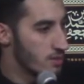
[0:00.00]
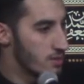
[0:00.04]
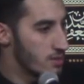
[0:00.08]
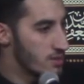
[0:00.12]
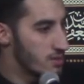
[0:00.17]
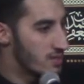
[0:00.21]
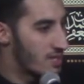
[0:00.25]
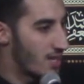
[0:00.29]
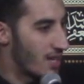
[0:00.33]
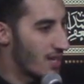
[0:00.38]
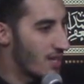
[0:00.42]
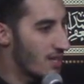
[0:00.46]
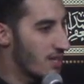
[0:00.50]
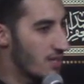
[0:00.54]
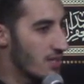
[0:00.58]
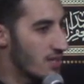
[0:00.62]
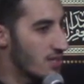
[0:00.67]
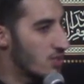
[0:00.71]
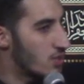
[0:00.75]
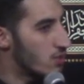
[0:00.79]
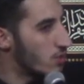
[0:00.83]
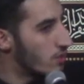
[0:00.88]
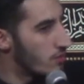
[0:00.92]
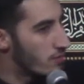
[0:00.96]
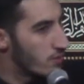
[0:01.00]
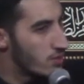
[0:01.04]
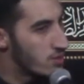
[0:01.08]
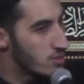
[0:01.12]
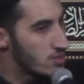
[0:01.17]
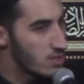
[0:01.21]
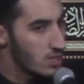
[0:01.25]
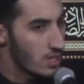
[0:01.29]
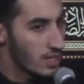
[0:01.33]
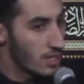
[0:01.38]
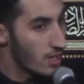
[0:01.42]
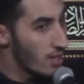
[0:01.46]
studying in
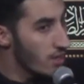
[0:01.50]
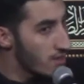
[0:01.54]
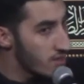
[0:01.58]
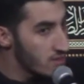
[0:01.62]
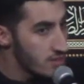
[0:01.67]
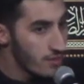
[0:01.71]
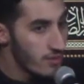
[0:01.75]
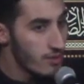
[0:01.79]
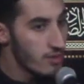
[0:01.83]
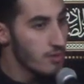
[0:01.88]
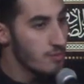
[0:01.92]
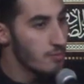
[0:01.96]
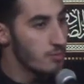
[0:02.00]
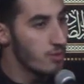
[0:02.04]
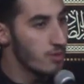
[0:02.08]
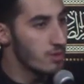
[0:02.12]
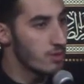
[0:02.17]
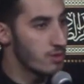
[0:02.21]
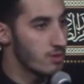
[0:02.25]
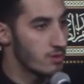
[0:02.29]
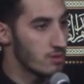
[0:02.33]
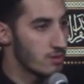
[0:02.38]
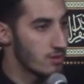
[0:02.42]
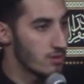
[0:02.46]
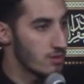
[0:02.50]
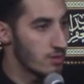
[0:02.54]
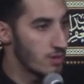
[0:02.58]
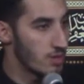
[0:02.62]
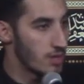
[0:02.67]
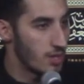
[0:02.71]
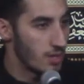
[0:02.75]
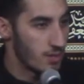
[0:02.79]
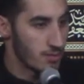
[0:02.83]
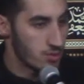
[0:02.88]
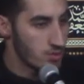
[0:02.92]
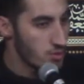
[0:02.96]
university. You know, these are very important,
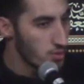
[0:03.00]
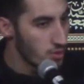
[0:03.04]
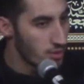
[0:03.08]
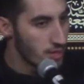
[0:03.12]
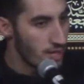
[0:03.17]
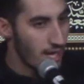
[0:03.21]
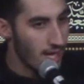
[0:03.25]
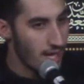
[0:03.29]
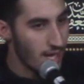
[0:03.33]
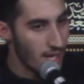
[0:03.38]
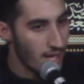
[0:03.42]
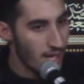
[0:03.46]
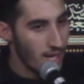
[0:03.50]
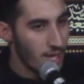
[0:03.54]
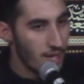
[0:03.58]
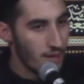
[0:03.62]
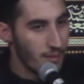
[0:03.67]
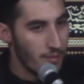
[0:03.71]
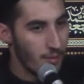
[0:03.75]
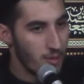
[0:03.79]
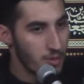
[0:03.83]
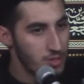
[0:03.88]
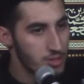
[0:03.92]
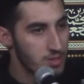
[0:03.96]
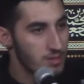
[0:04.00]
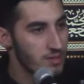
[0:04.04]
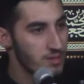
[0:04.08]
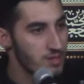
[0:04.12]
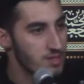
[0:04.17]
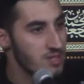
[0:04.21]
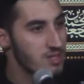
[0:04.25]
and I'm sure that most of the